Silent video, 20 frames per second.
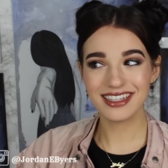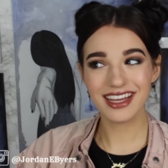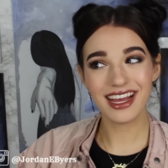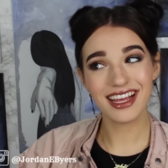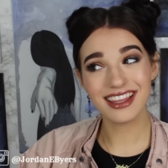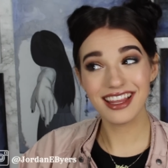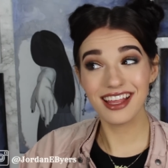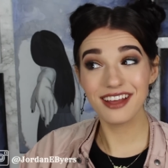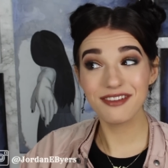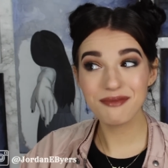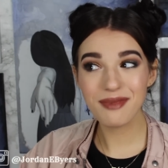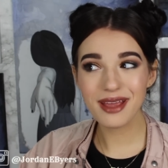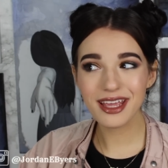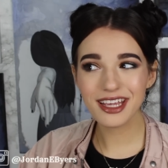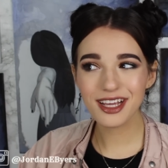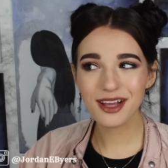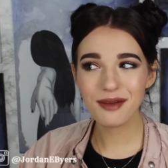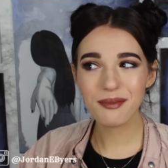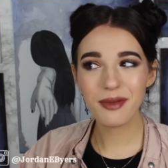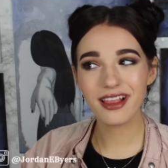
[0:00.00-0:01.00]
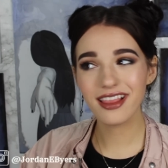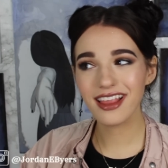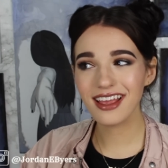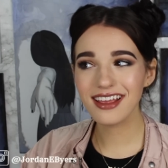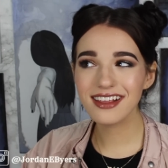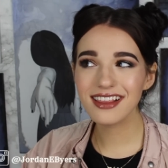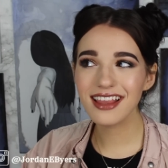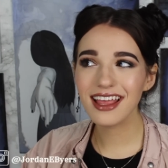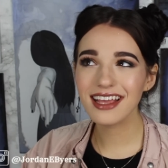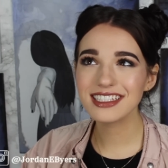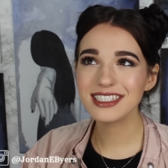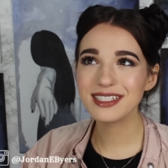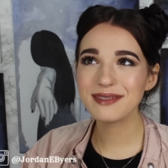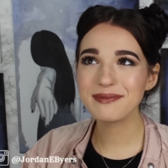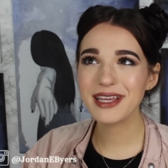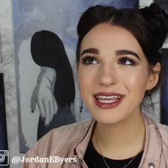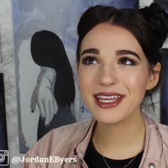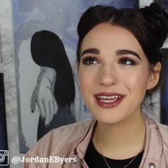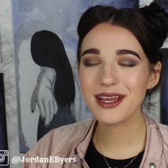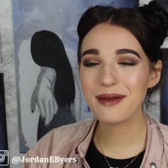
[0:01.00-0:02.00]
I love makeup. I like collecting
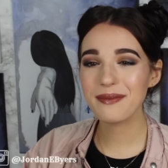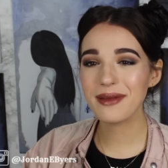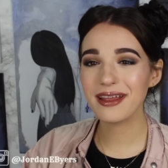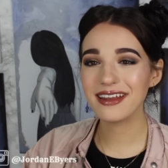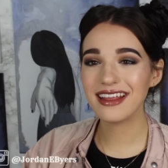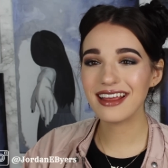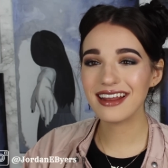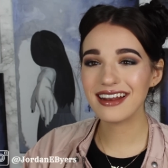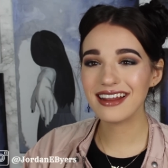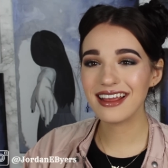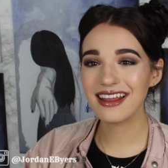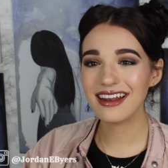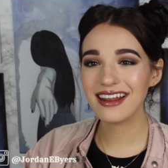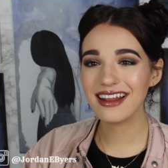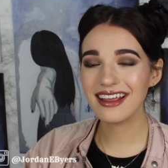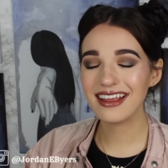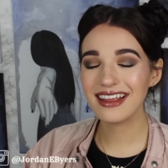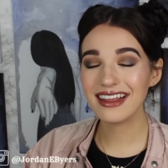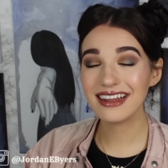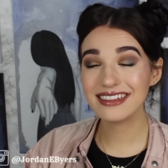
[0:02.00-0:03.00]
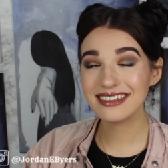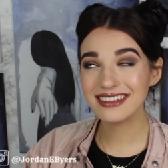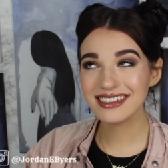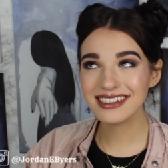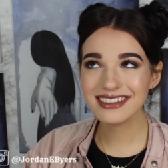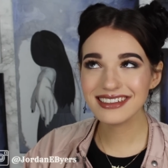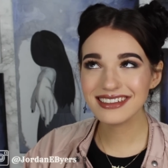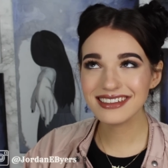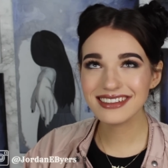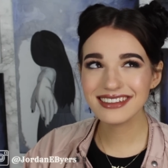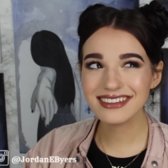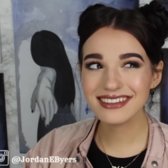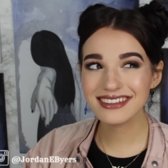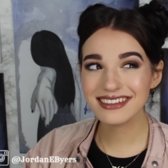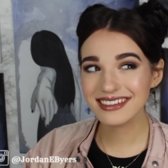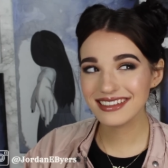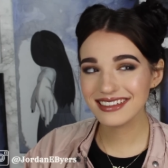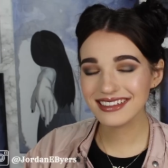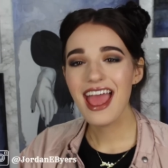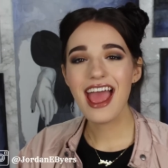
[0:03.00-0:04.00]
makeup and yada yada
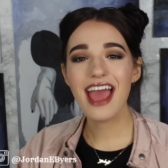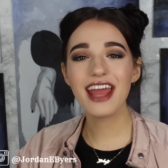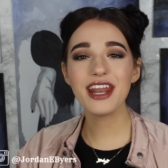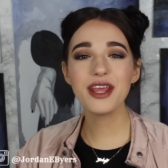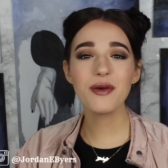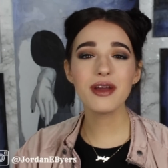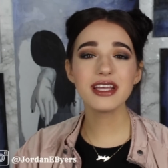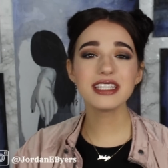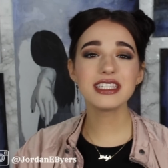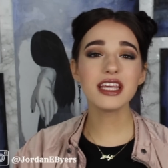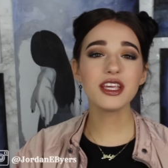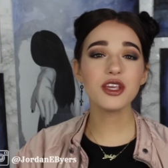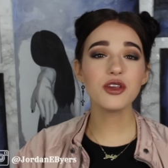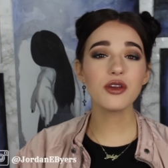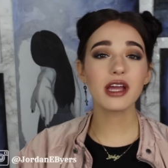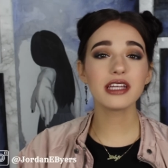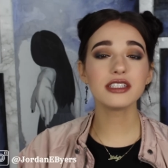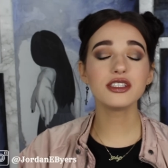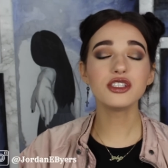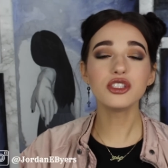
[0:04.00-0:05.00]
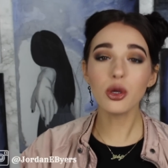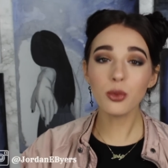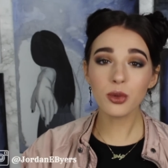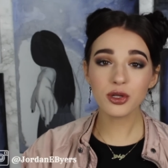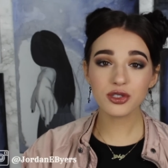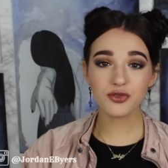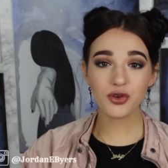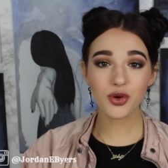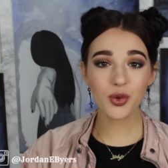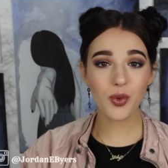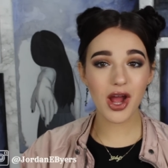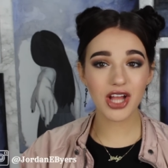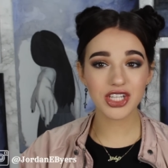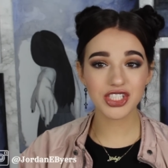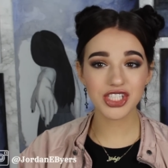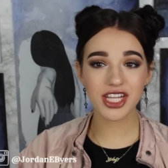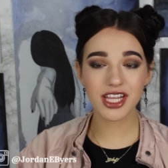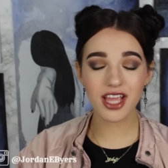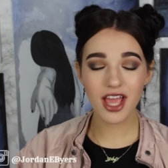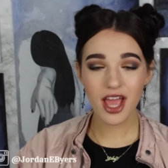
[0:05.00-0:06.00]
yada. Anyways, thank you guys so much for
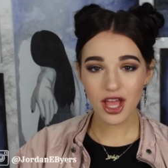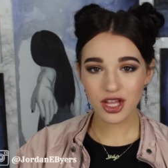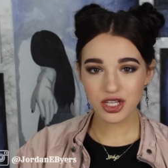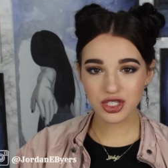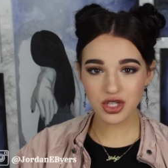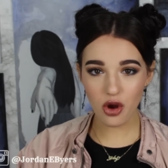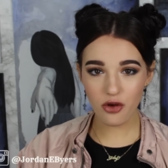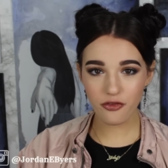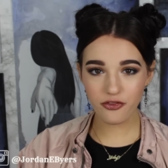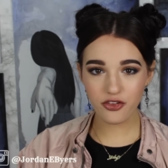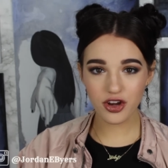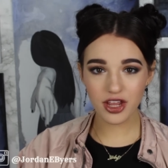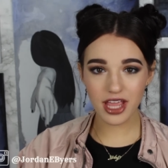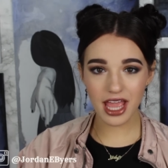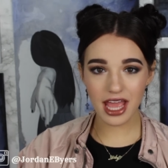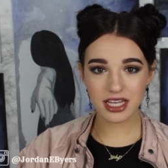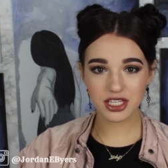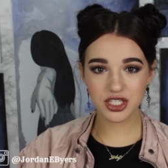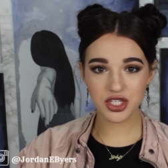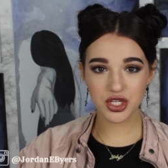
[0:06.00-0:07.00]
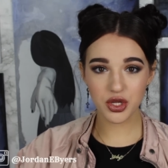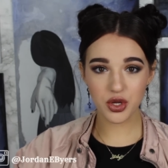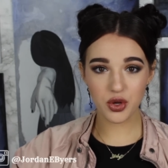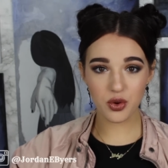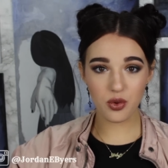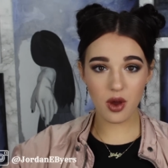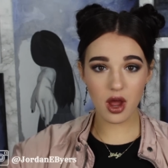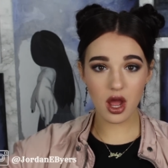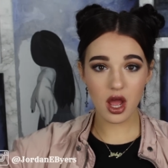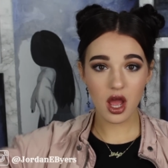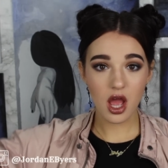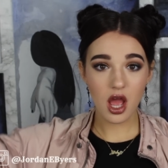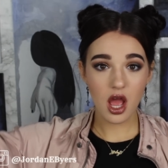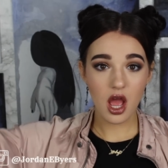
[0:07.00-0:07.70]
watching. Don't forget to